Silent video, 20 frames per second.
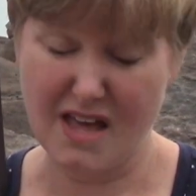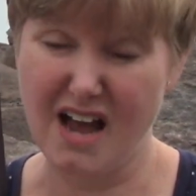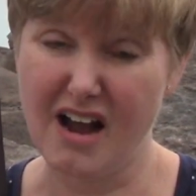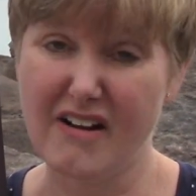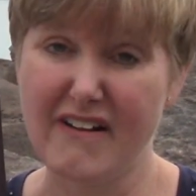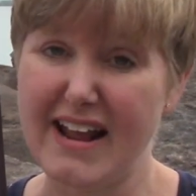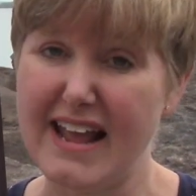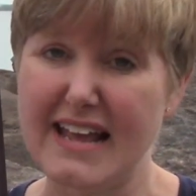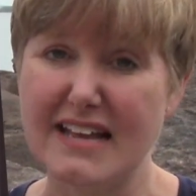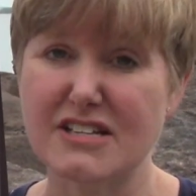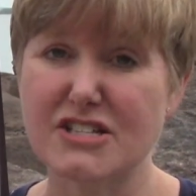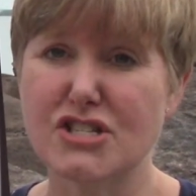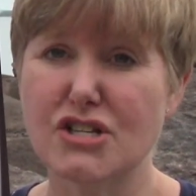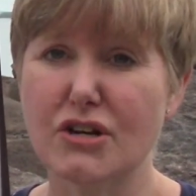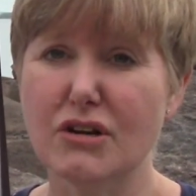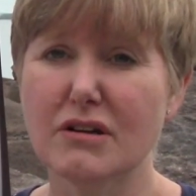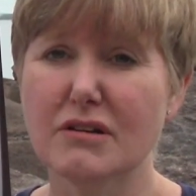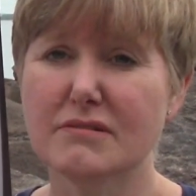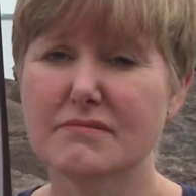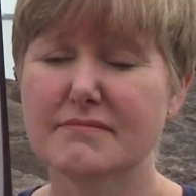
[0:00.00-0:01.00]
our
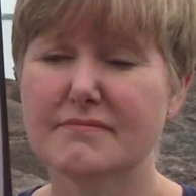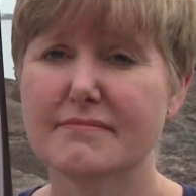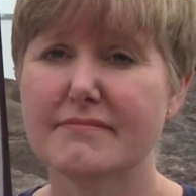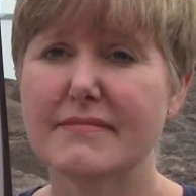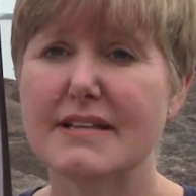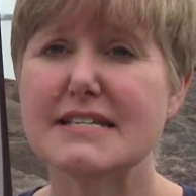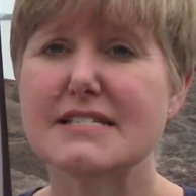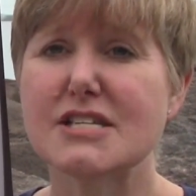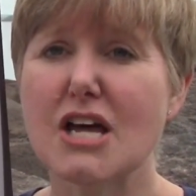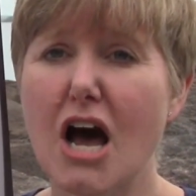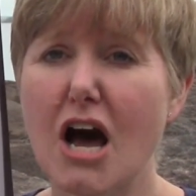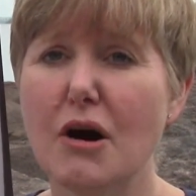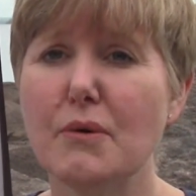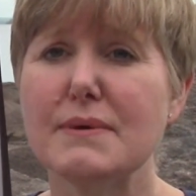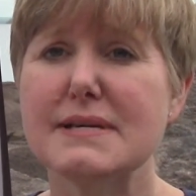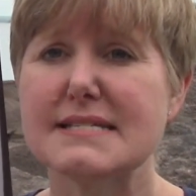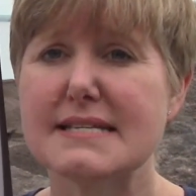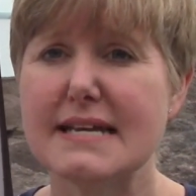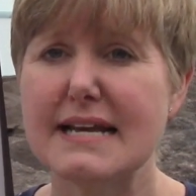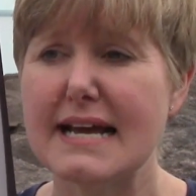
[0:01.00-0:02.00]
answer is
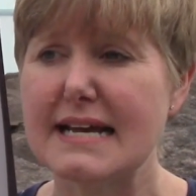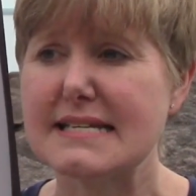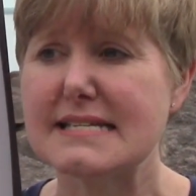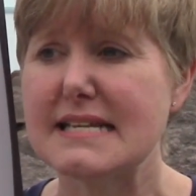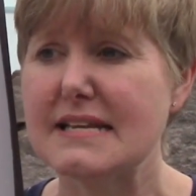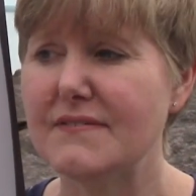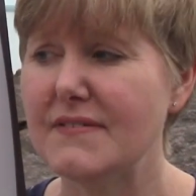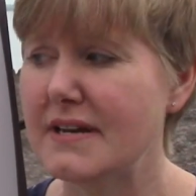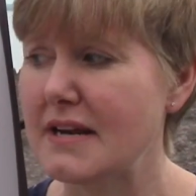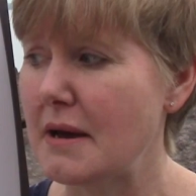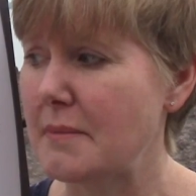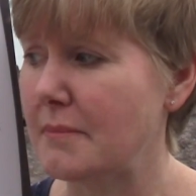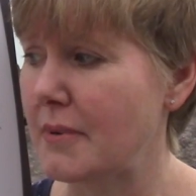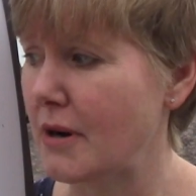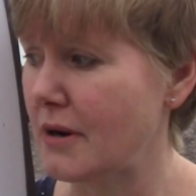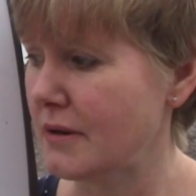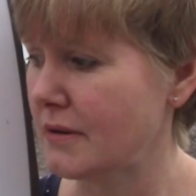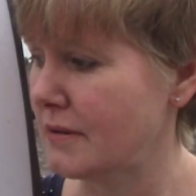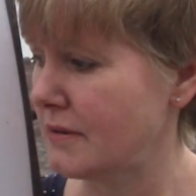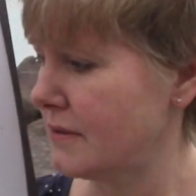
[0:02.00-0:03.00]
always the next even number.